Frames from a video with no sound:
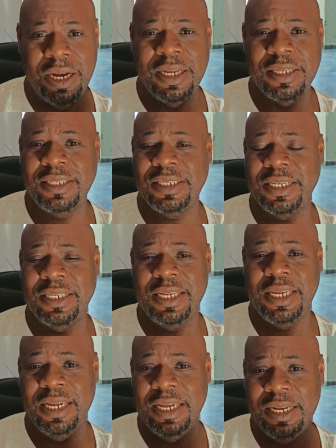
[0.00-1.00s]
in
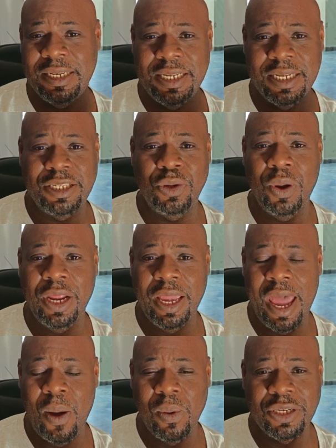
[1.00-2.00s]
16 to
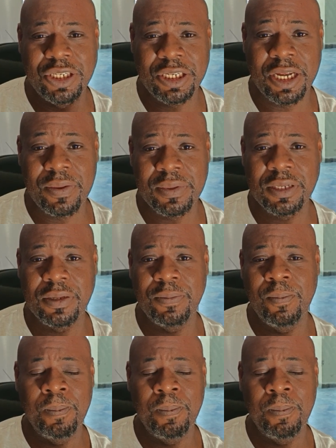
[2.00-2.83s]
20 hour shifts.